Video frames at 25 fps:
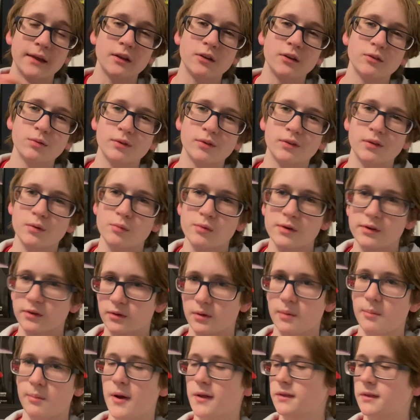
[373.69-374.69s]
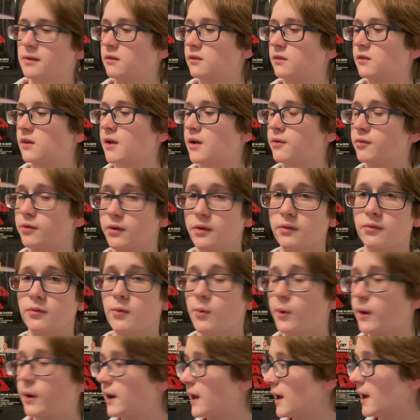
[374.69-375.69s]
This was the reason I bought the set for the
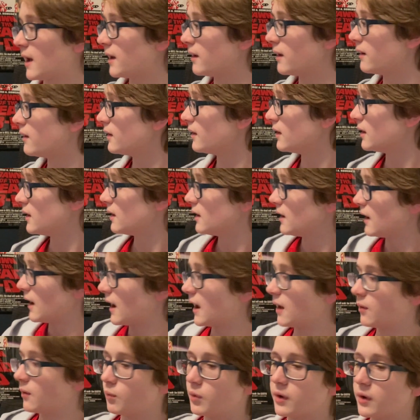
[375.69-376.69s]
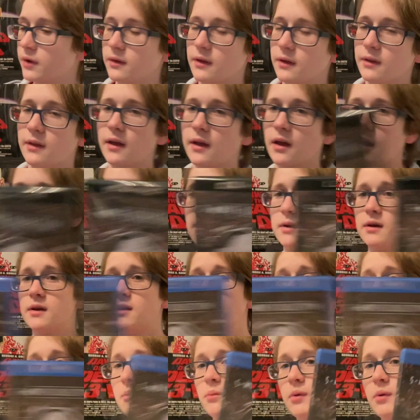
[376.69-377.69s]
4K. And weirdly, they come
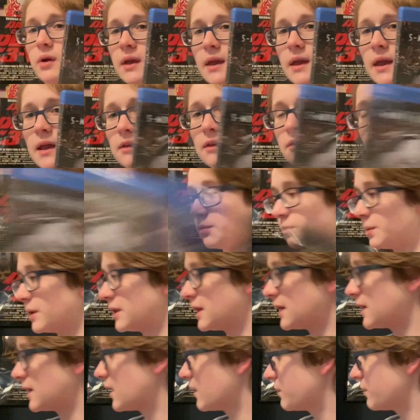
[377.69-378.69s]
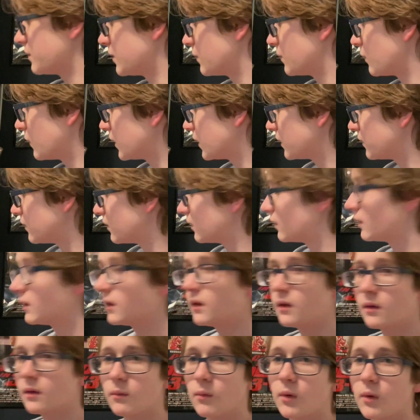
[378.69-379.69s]
separate cases, but they come in one
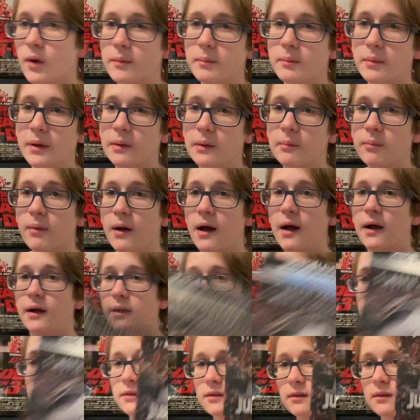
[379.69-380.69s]
one big box.